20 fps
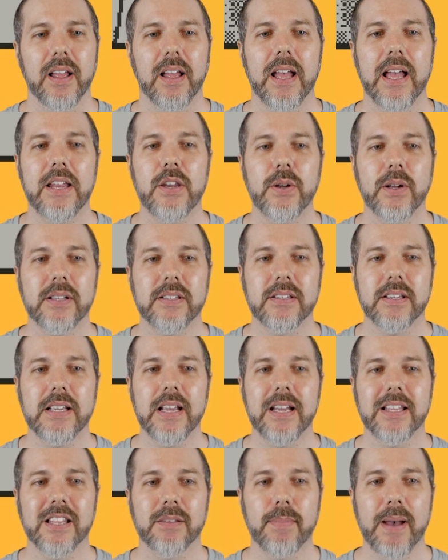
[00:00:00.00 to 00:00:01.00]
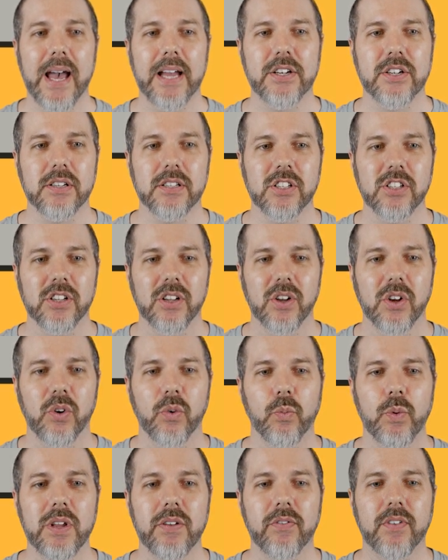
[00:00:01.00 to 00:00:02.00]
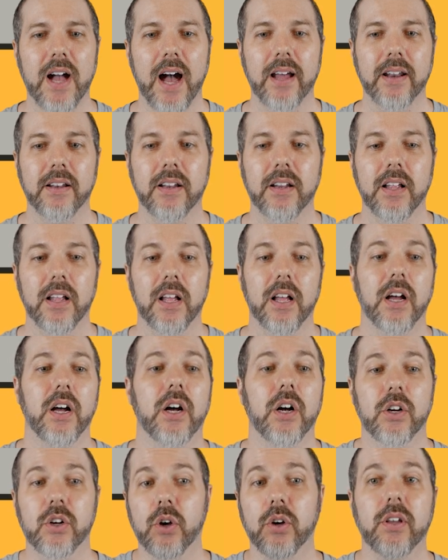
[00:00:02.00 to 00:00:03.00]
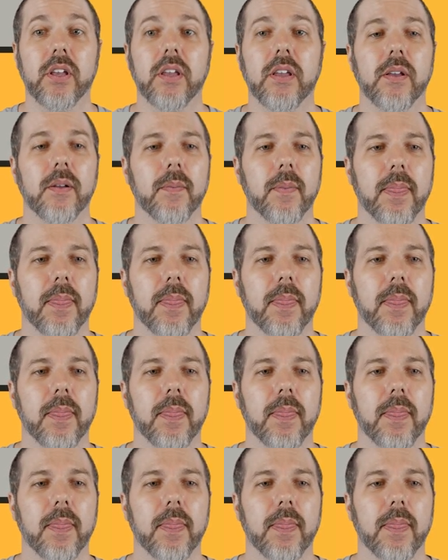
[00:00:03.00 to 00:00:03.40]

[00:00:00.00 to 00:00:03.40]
and you can see in the badges, we've gotten a cookie.